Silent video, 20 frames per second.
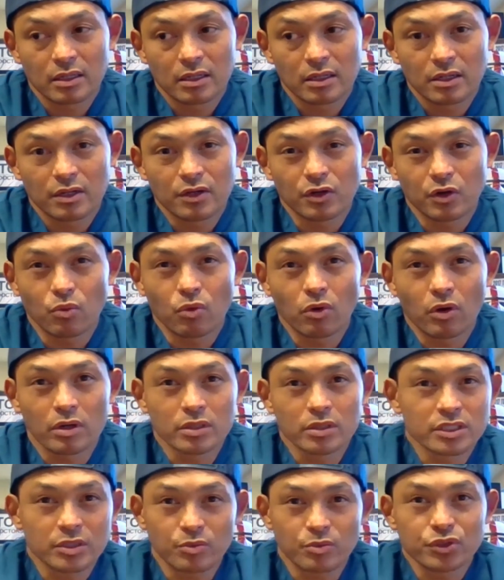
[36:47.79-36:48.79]
you know, one,
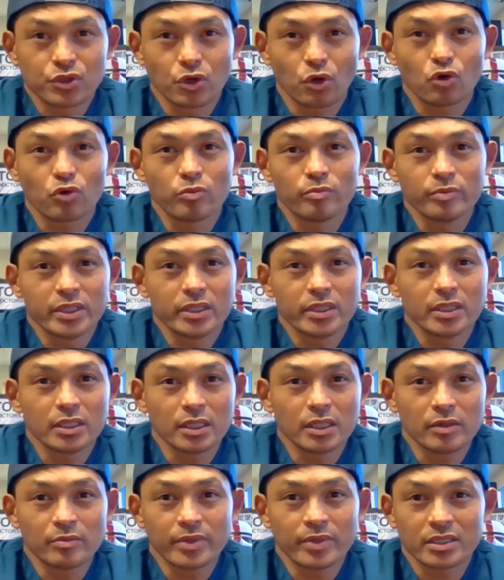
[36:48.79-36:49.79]
someone told me,
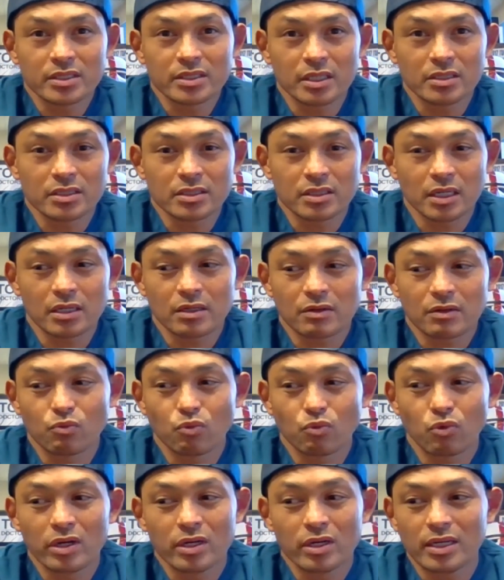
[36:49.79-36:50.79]
and it makes sense, like
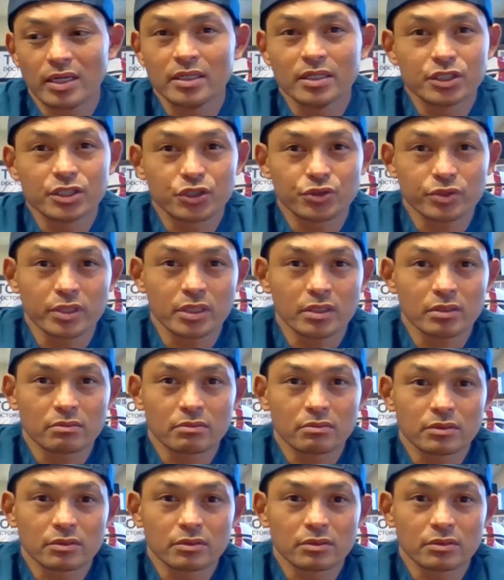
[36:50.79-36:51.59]
what industry? Yes.